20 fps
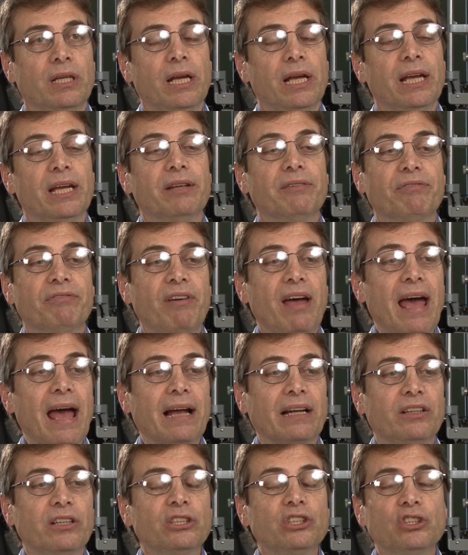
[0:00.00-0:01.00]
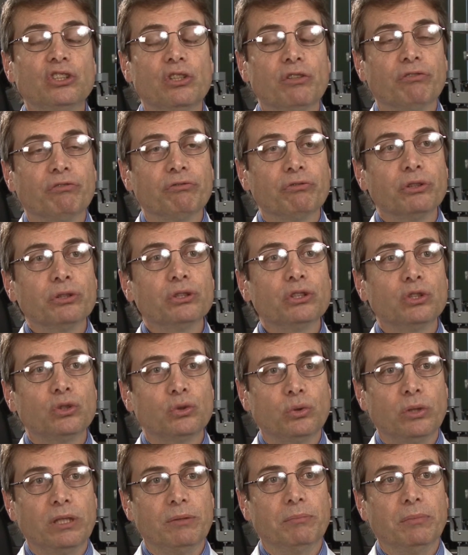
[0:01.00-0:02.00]
In fact, this is the first
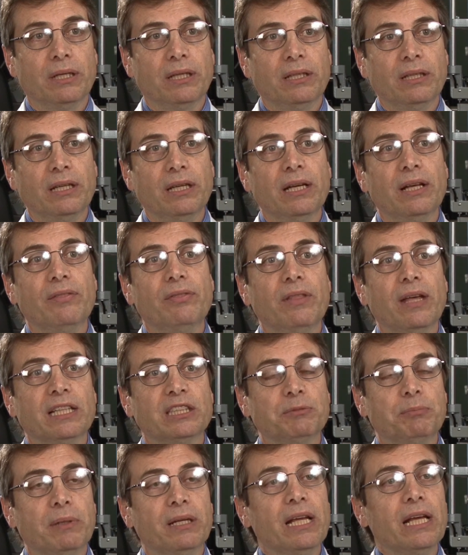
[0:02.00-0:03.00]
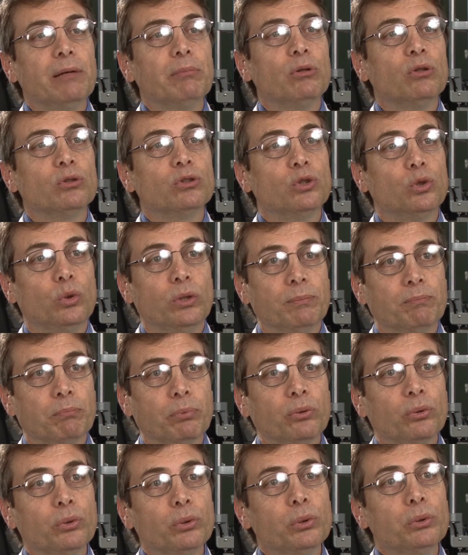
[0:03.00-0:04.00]
treatment that's been able to
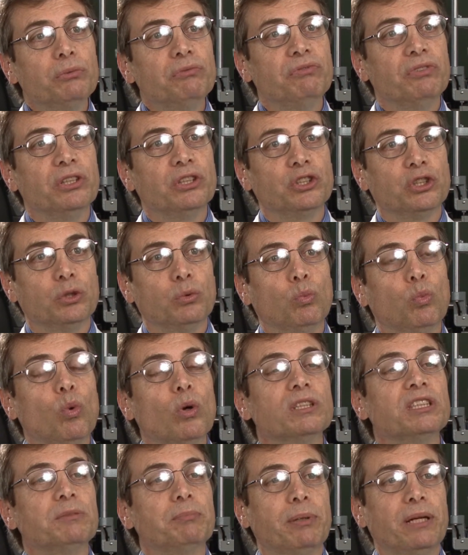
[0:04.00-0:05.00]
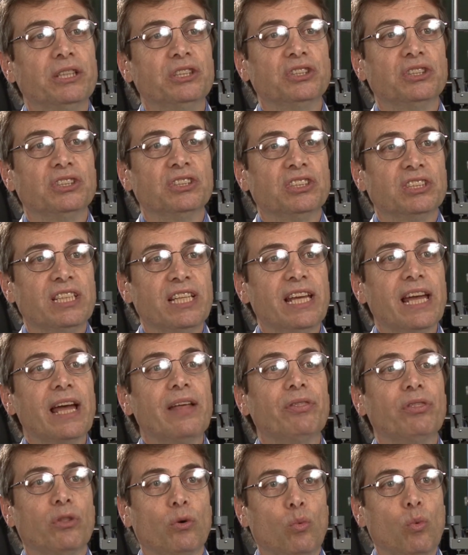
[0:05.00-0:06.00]
improve vision once patients
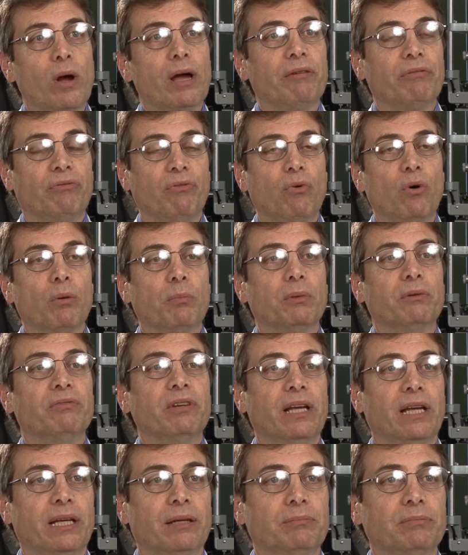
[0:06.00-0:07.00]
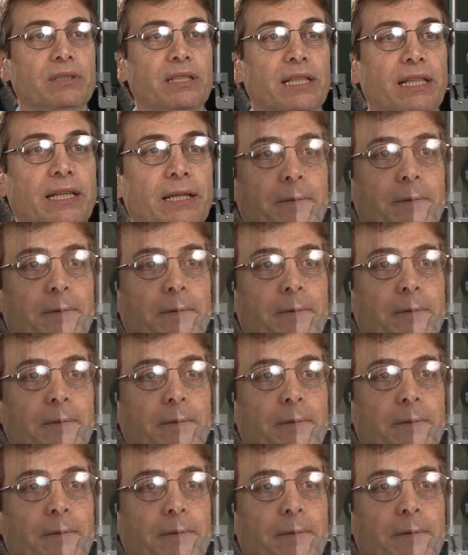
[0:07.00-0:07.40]
get the wet form of AMD.